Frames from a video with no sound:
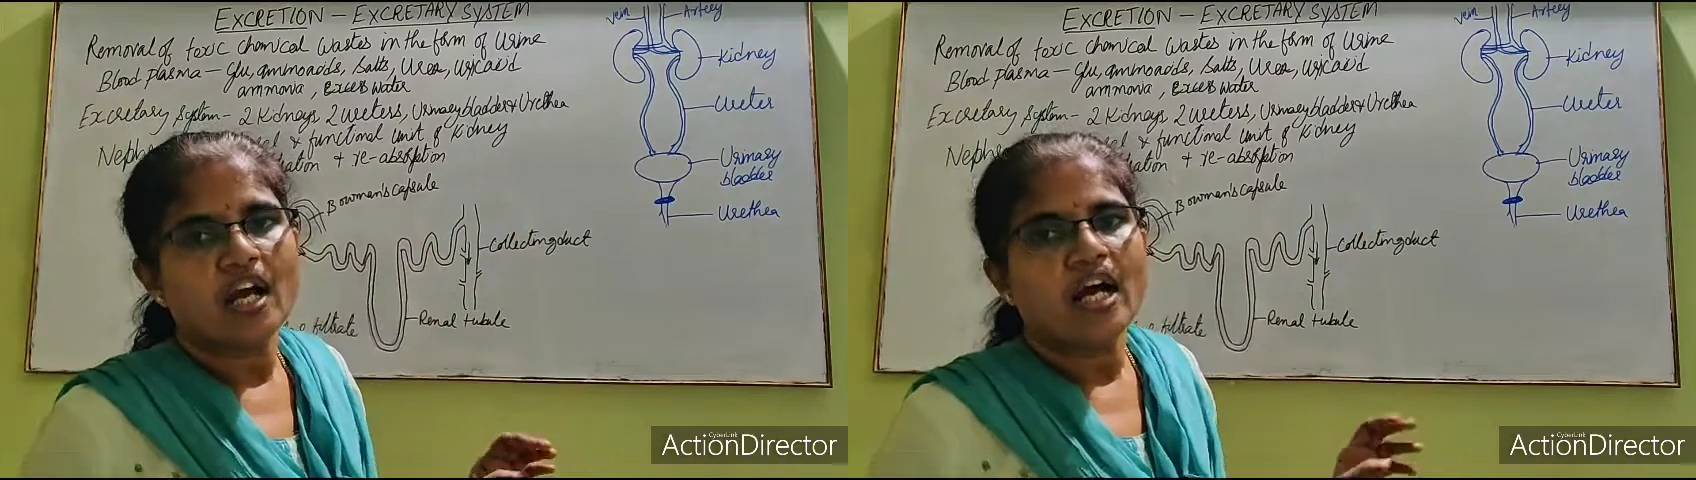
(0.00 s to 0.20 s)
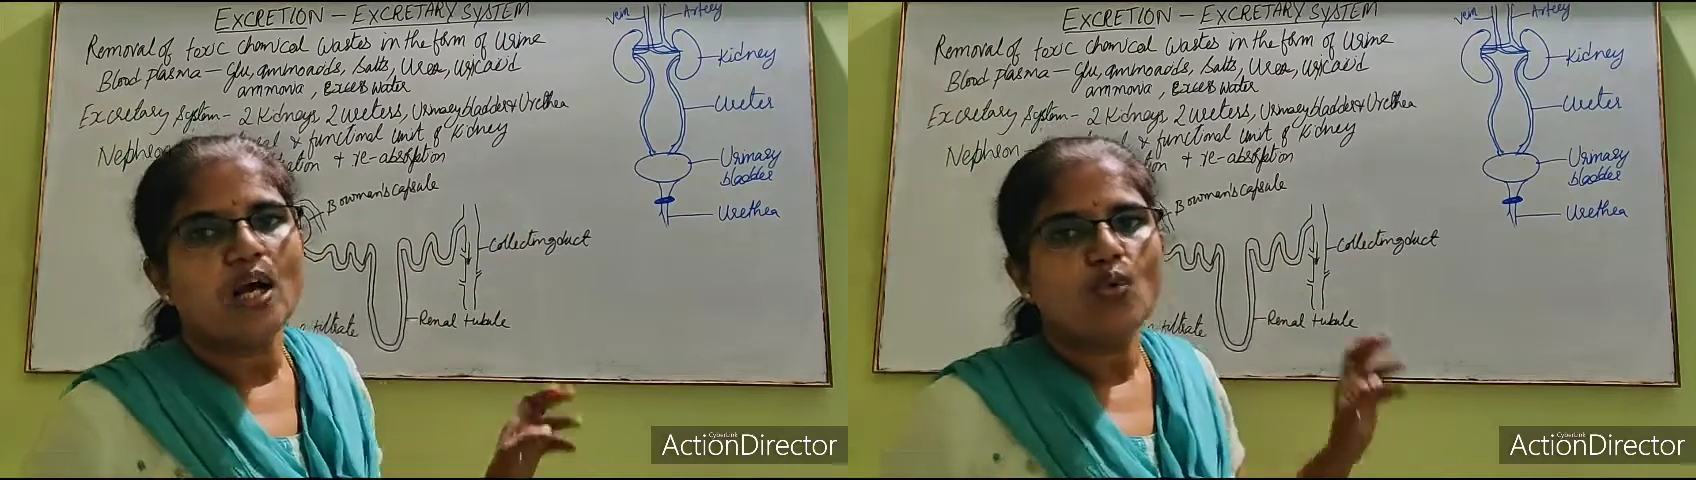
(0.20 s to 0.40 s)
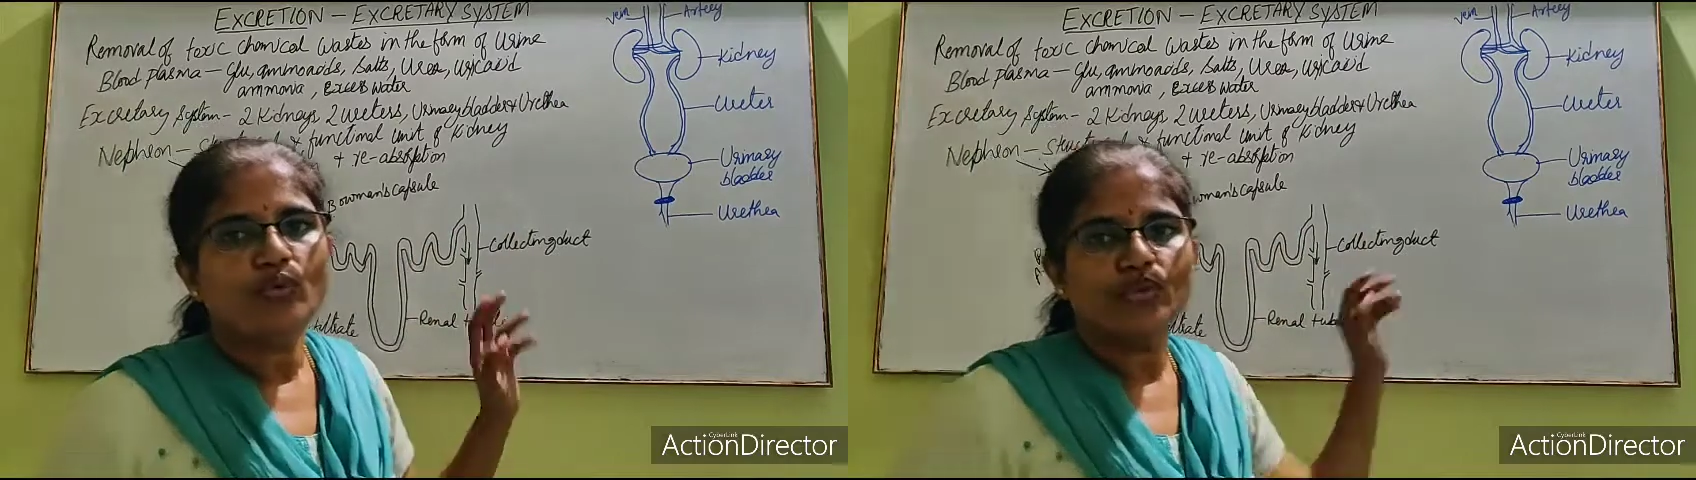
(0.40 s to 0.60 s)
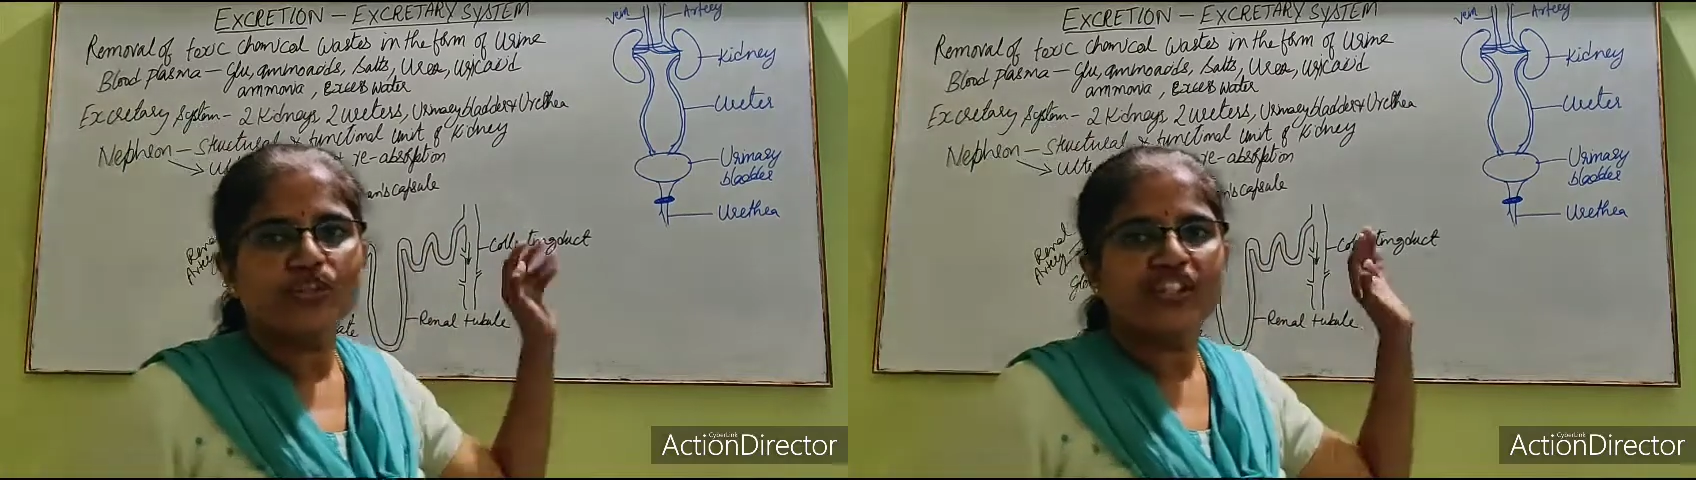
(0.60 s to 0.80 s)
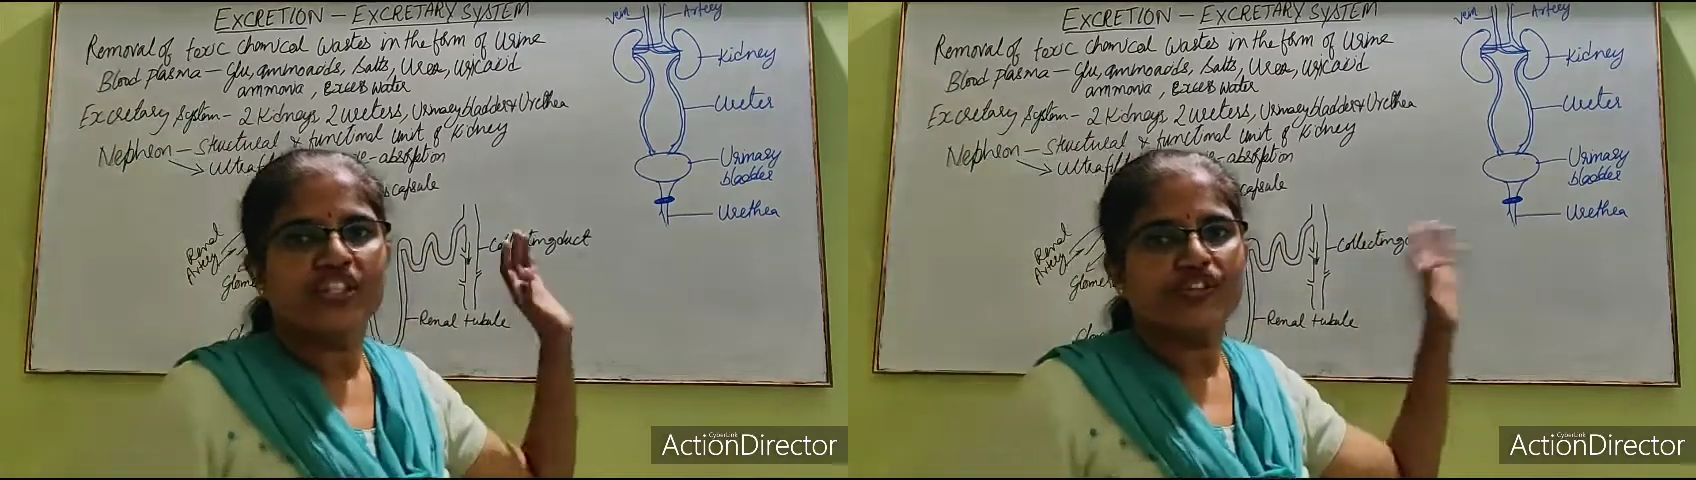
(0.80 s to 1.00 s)
How
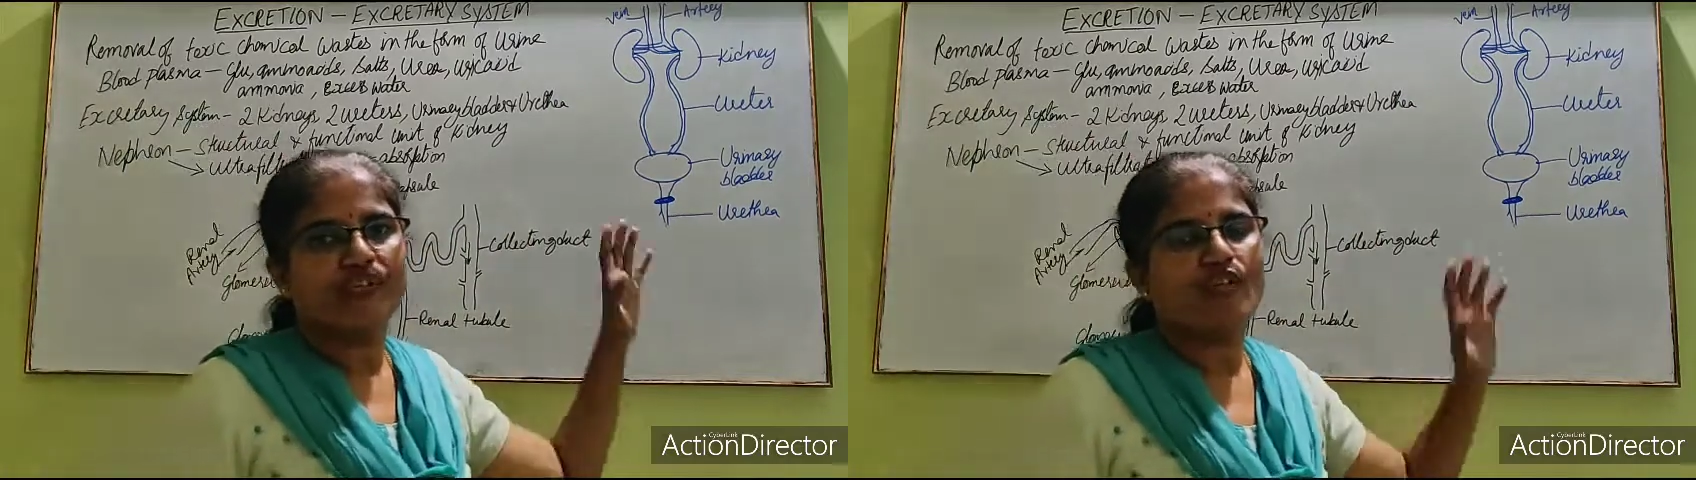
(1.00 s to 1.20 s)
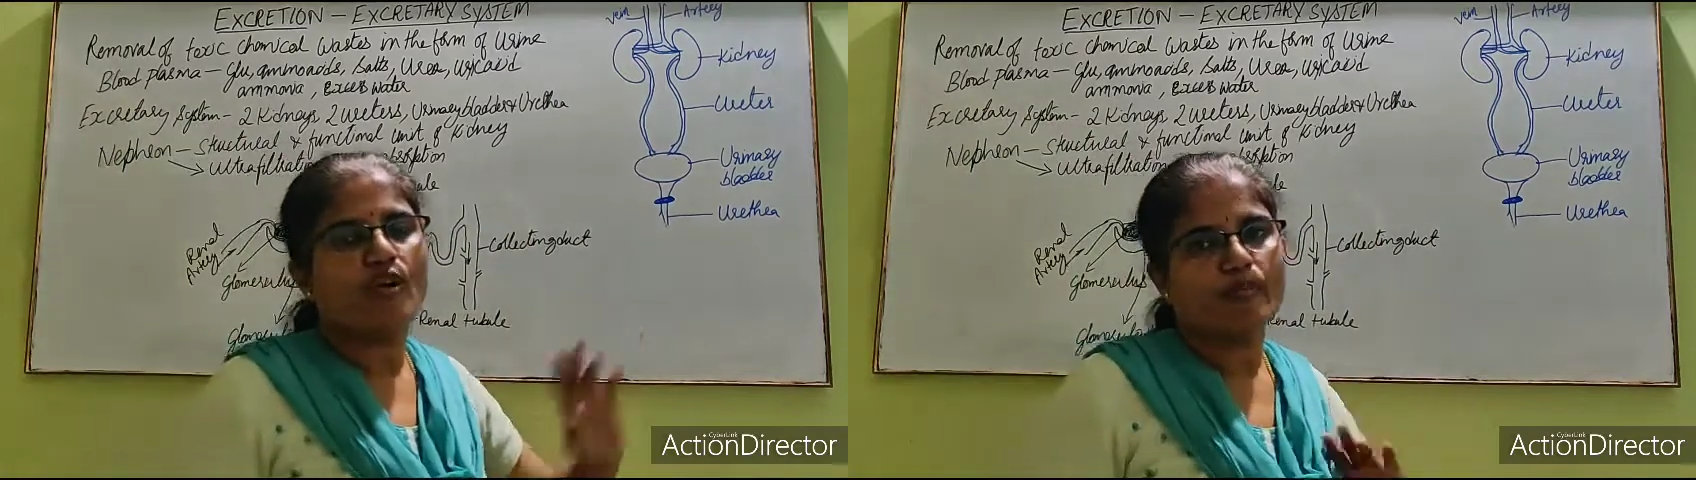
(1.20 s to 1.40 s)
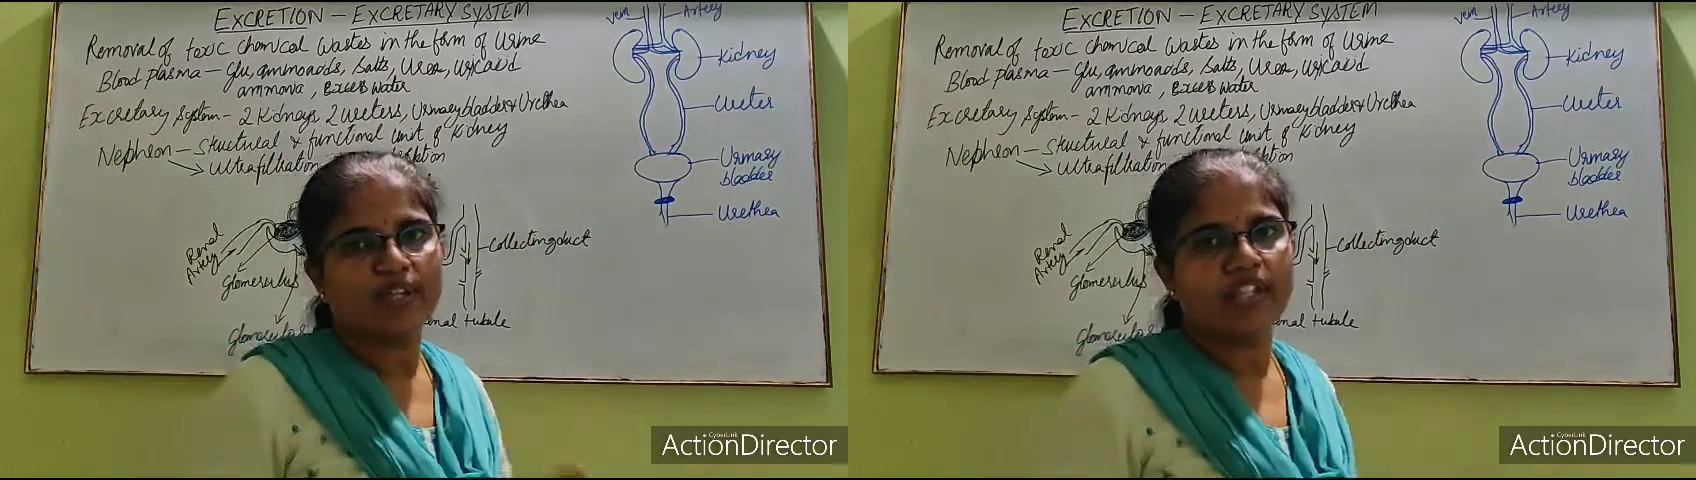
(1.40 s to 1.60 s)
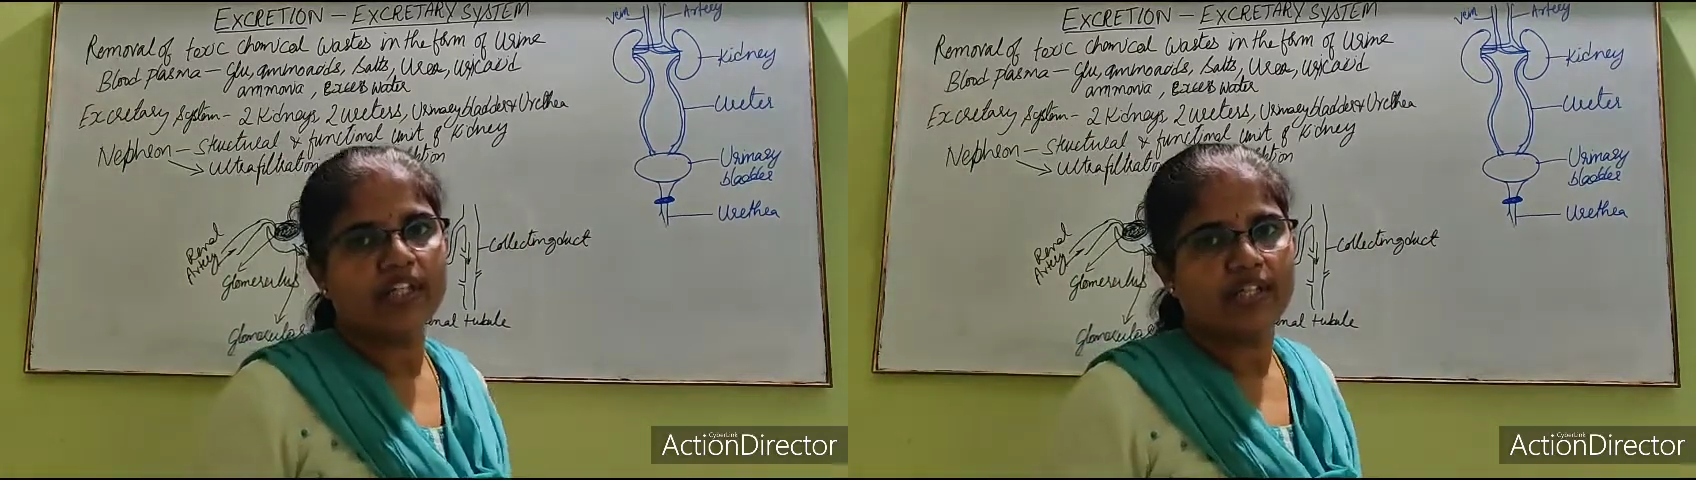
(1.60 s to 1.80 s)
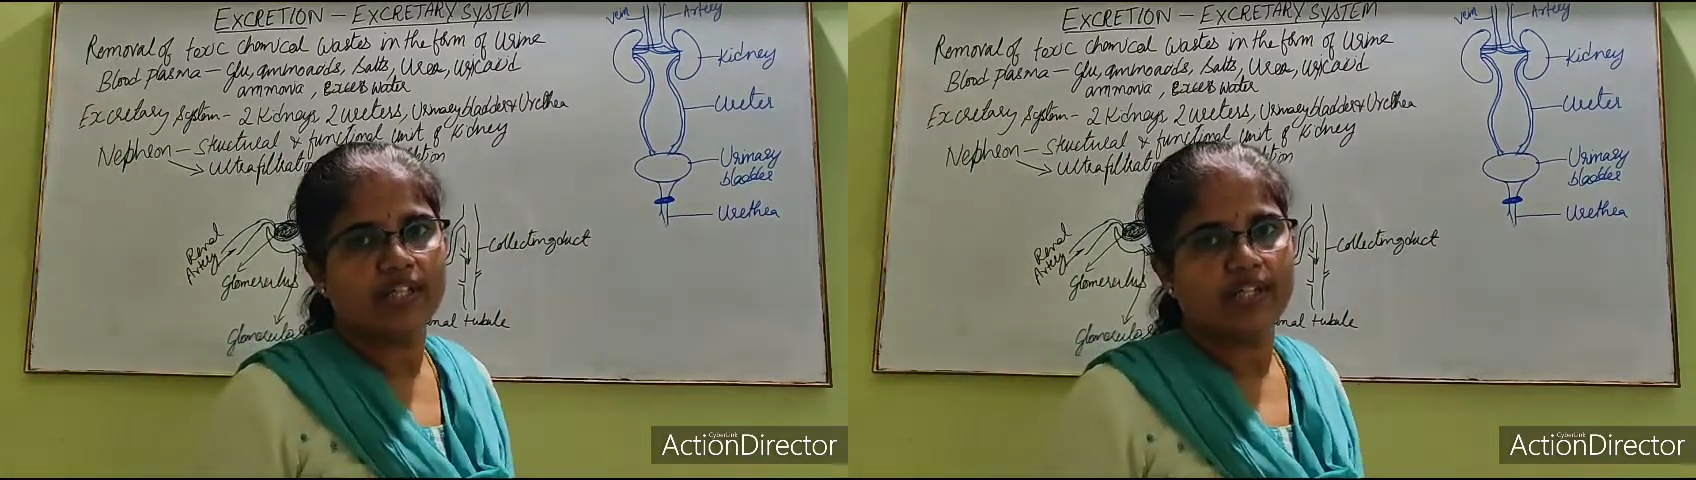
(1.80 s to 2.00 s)
urine is formed in the
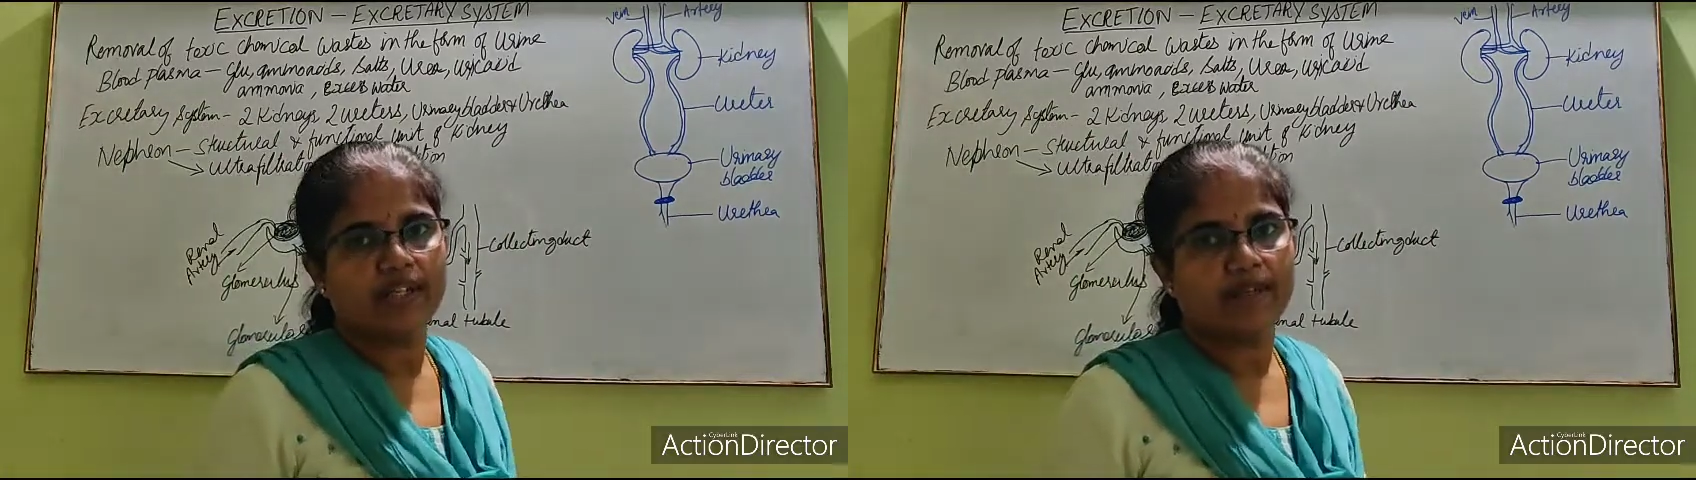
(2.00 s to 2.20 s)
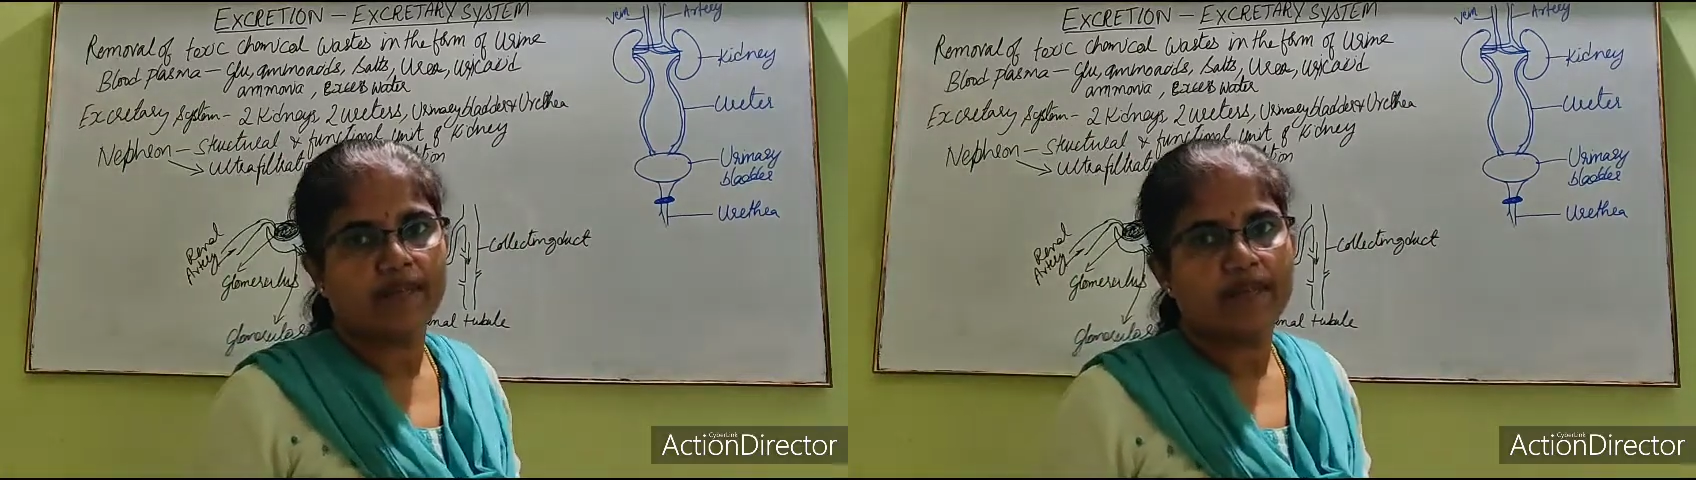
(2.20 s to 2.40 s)
kidney.